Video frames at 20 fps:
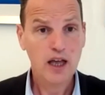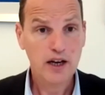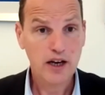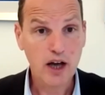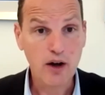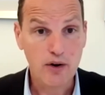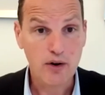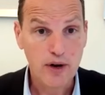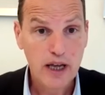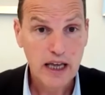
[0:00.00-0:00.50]

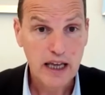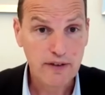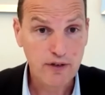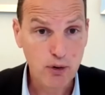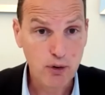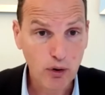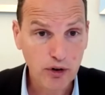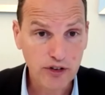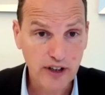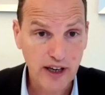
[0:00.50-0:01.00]
Now, if
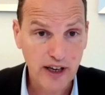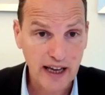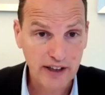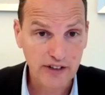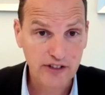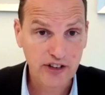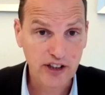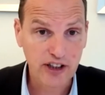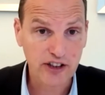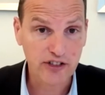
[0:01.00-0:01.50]
you want to
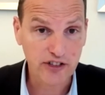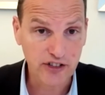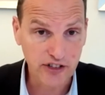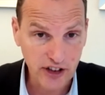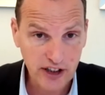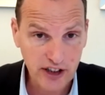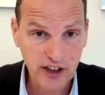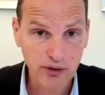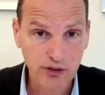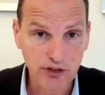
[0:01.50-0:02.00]
access
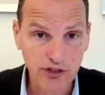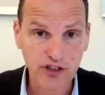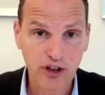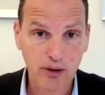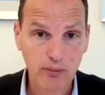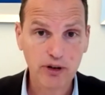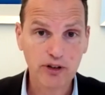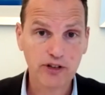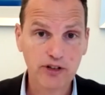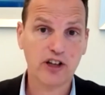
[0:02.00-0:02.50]
detailed
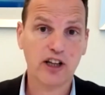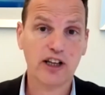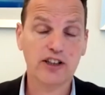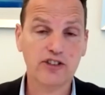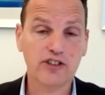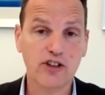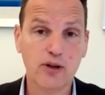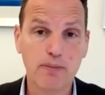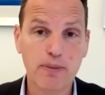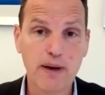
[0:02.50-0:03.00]
summary
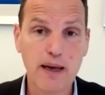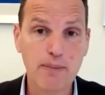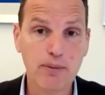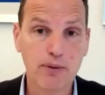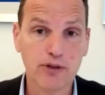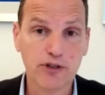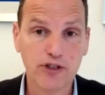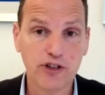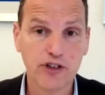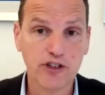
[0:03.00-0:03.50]
slides of the
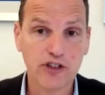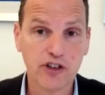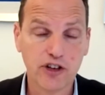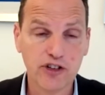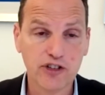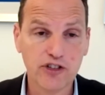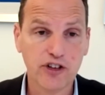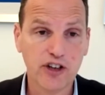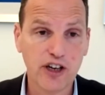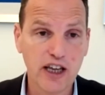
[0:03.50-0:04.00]
papers
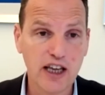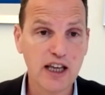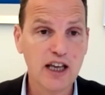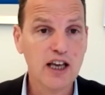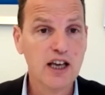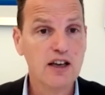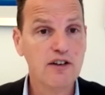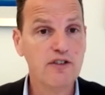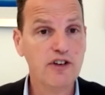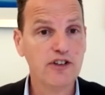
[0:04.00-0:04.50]
discussed today,
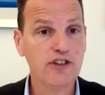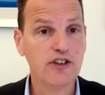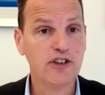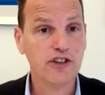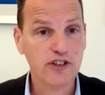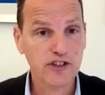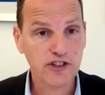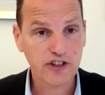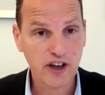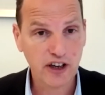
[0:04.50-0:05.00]

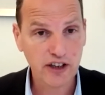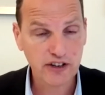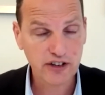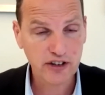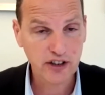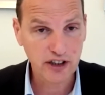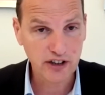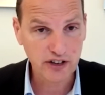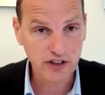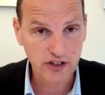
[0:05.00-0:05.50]
visit
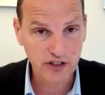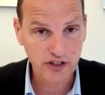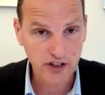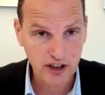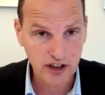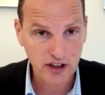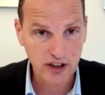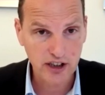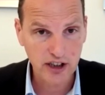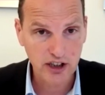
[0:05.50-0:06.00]

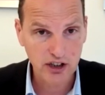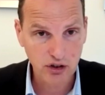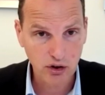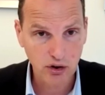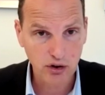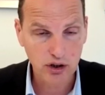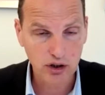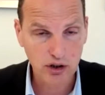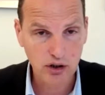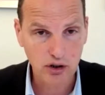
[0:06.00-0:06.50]

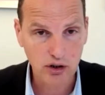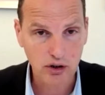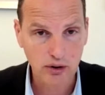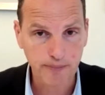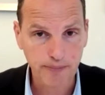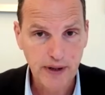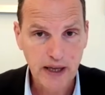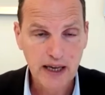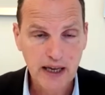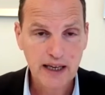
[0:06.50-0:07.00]

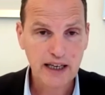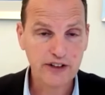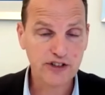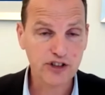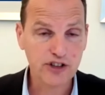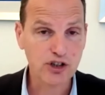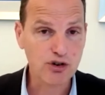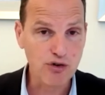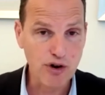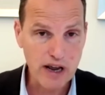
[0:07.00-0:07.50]
cytokinesignaling.com.
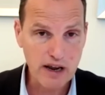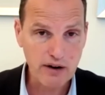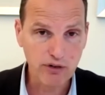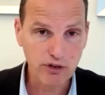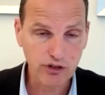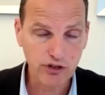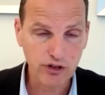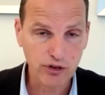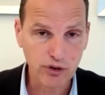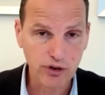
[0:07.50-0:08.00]
It's a great
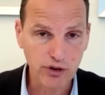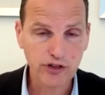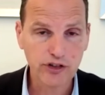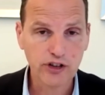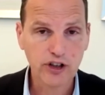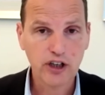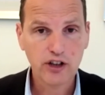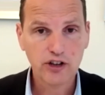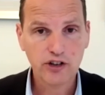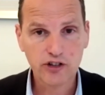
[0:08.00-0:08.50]

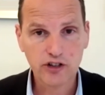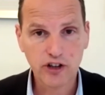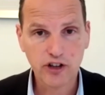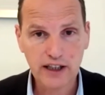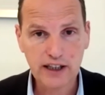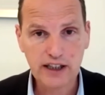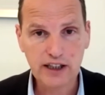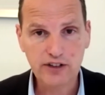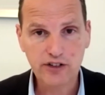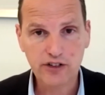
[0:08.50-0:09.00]
resource,
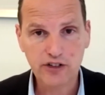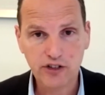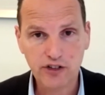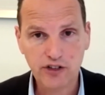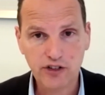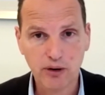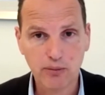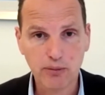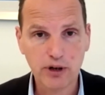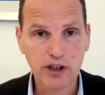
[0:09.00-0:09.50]
slides,
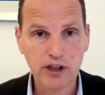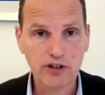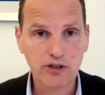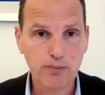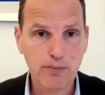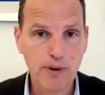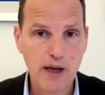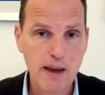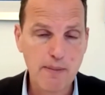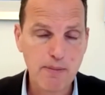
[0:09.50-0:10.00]
summaries,
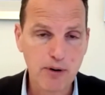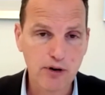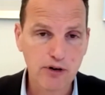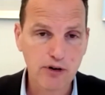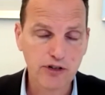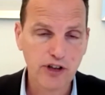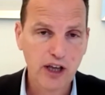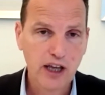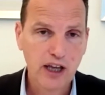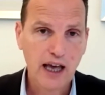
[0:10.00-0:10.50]

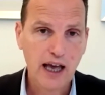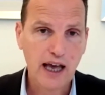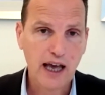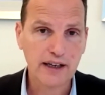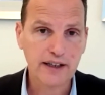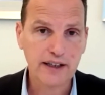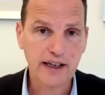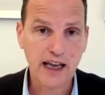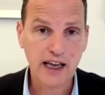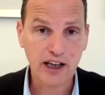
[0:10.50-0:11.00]
papers,
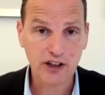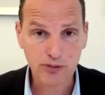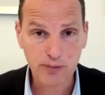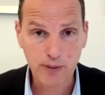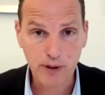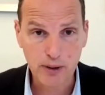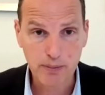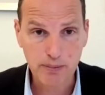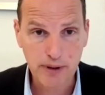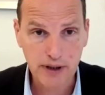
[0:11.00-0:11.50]
and
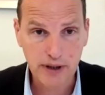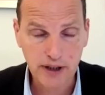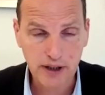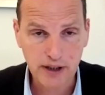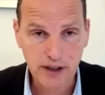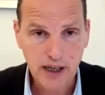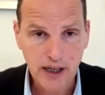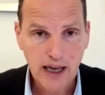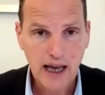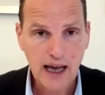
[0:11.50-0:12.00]
expert
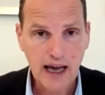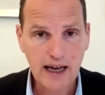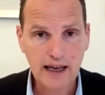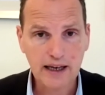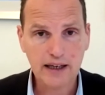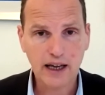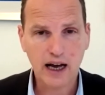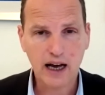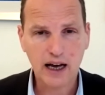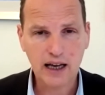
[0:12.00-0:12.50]
opinion,
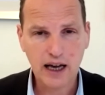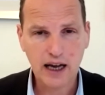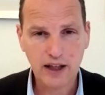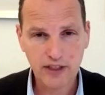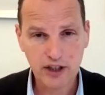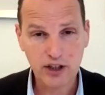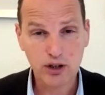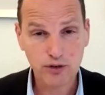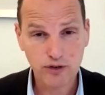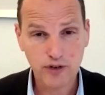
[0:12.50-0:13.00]
and I
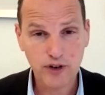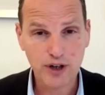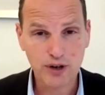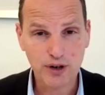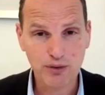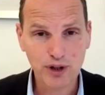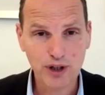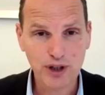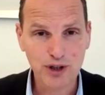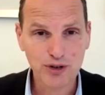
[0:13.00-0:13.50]
think you'll find
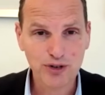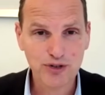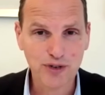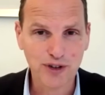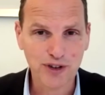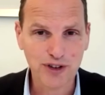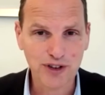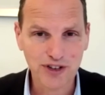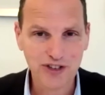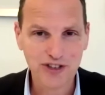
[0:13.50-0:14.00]
it really
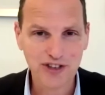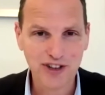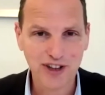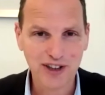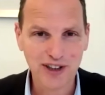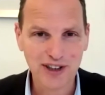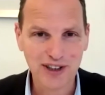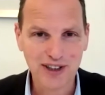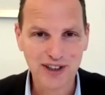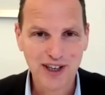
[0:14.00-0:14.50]
useful in
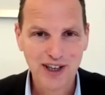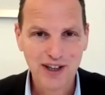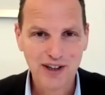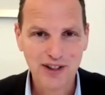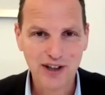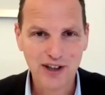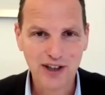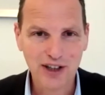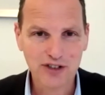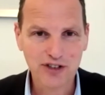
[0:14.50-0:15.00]
distilling
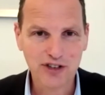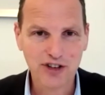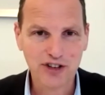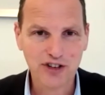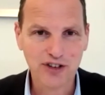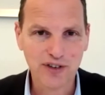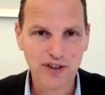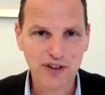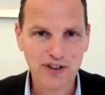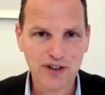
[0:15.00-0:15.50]
the
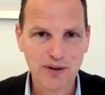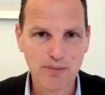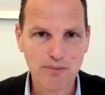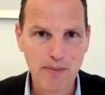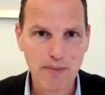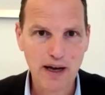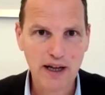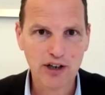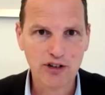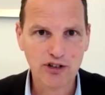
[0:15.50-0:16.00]
literature into
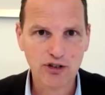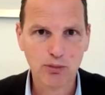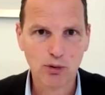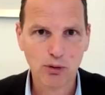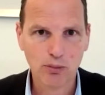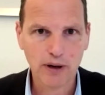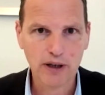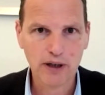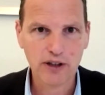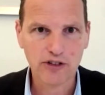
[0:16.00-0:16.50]
manageable
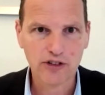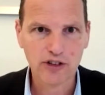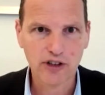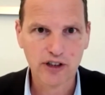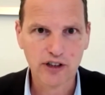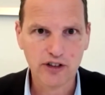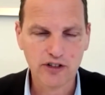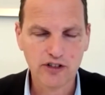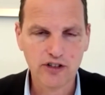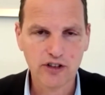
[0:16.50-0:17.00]

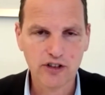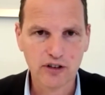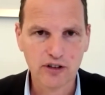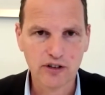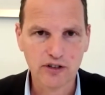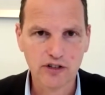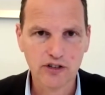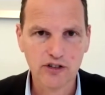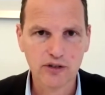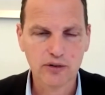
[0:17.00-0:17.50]
bite-sized
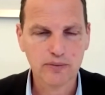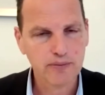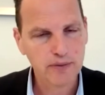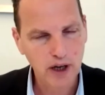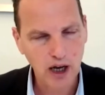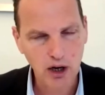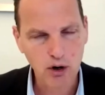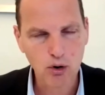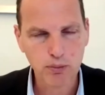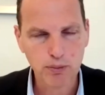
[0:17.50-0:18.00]
chunks, so
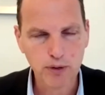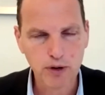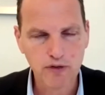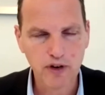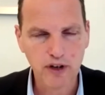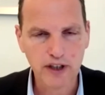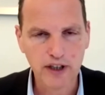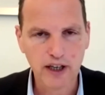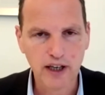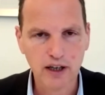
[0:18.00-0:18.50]
I hope you
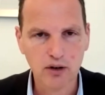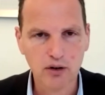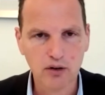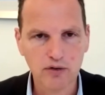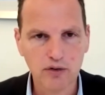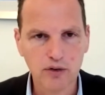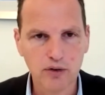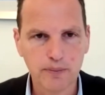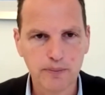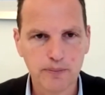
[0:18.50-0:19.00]
find it
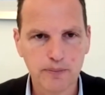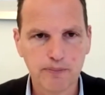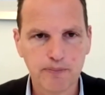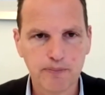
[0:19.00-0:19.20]
helpful.